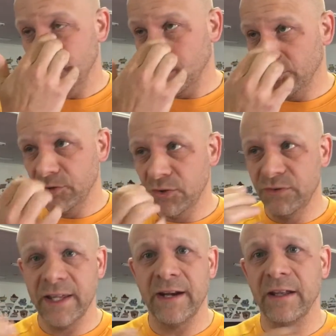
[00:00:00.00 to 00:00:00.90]
They're also
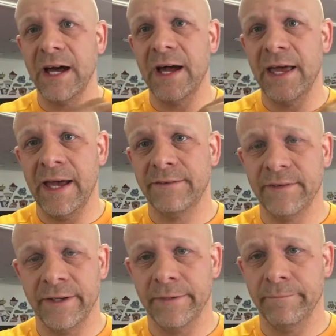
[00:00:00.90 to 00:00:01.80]
using that a lot at,
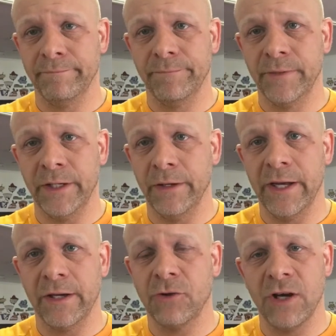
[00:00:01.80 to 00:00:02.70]

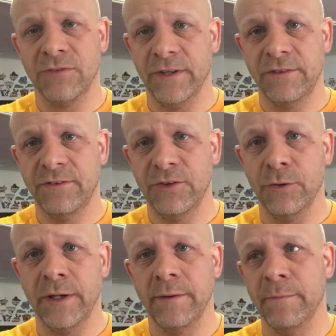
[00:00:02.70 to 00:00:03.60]
at CrossFits
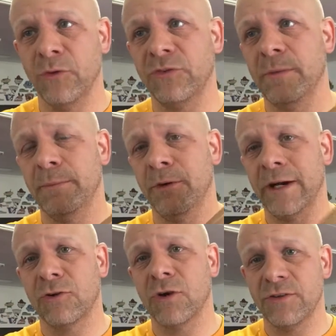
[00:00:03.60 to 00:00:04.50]
too. And most of the people
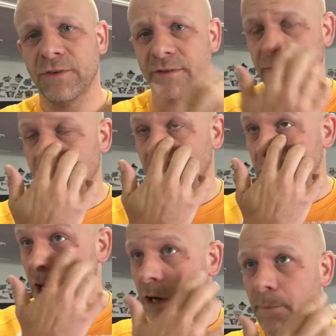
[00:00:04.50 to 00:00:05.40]
at CrossFits
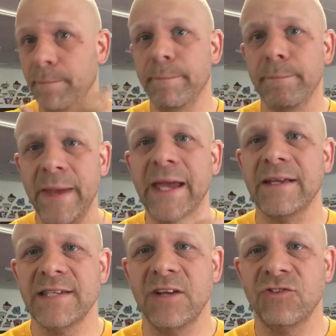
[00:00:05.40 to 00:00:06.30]
are
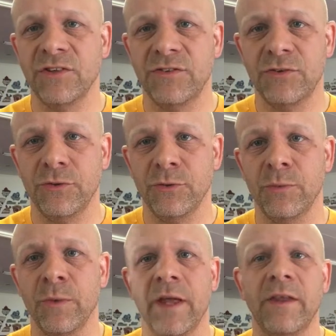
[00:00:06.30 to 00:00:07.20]
paying attention to
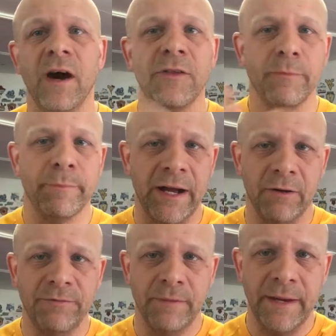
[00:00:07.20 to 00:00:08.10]
what other
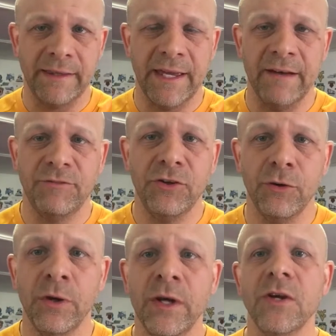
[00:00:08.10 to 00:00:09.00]
biofeedback they have
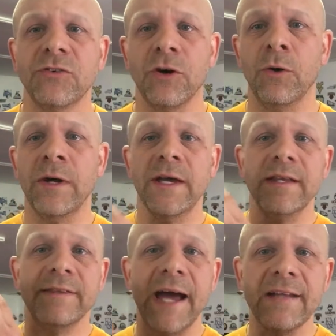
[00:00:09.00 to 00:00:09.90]
too. So
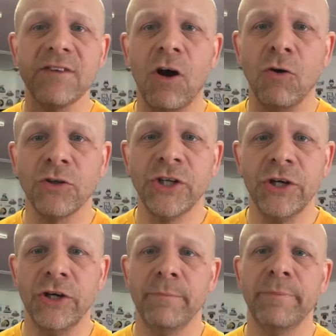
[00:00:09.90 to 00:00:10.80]
that's all
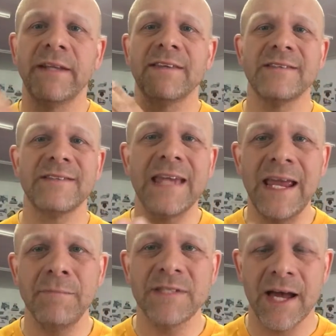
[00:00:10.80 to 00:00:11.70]
good, but at the
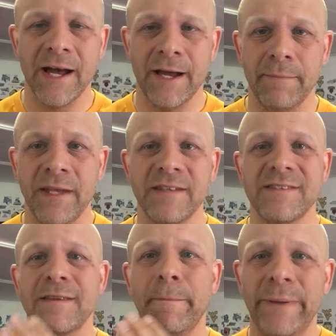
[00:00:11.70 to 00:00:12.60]
same time, and
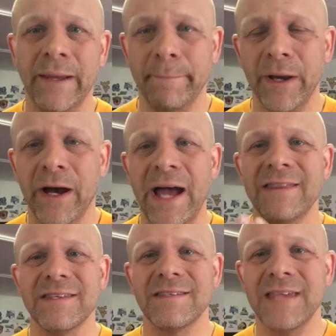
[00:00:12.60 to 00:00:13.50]
this is a big but,
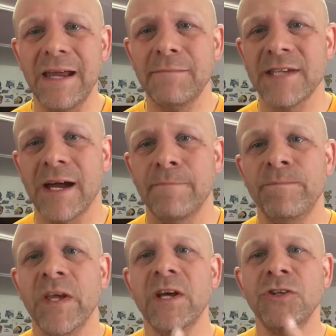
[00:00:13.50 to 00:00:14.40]
at the same time,
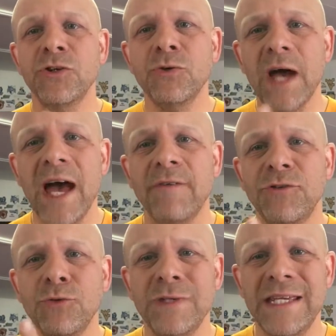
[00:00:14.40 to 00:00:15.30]
you
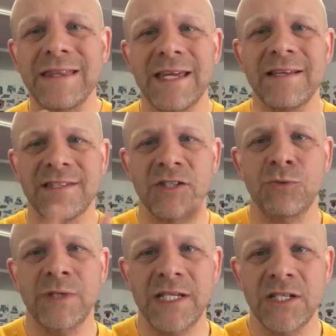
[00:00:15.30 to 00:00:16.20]
have unique things that
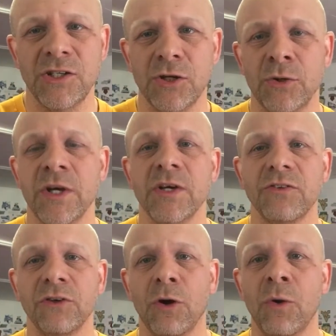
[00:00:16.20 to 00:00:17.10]
you need to do.
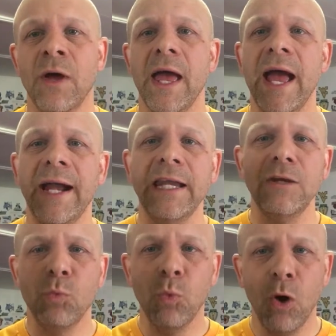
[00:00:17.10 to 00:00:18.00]
So
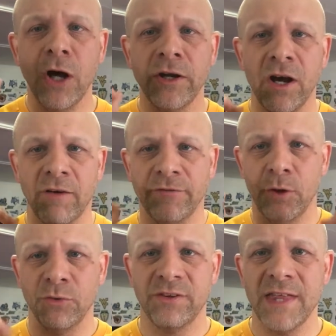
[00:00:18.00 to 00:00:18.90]
any one of
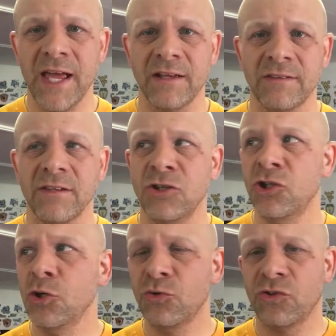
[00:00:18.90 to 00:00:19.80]
those things
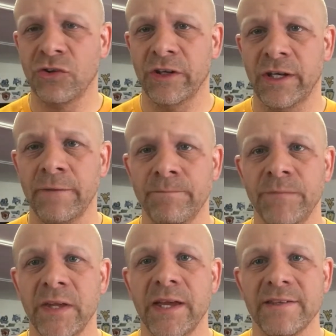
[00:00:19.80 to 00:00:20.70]
usually
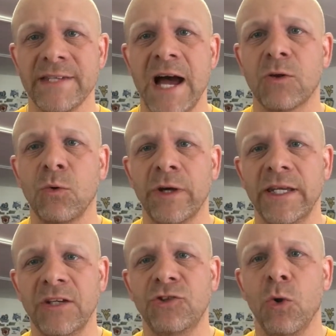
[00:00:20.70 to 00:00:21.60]
is not going to
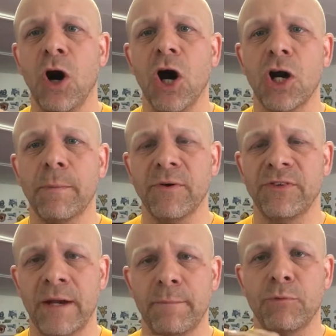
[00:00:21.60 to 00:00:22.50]
get you
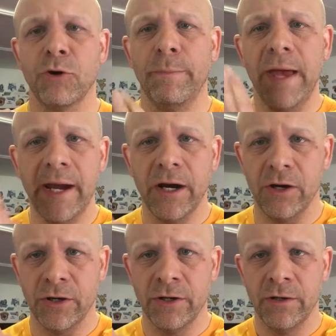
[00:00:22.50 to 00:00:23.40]
100%
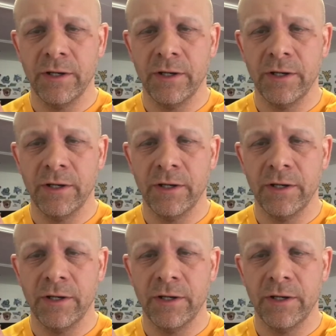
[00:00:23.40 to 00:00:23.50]
prepared.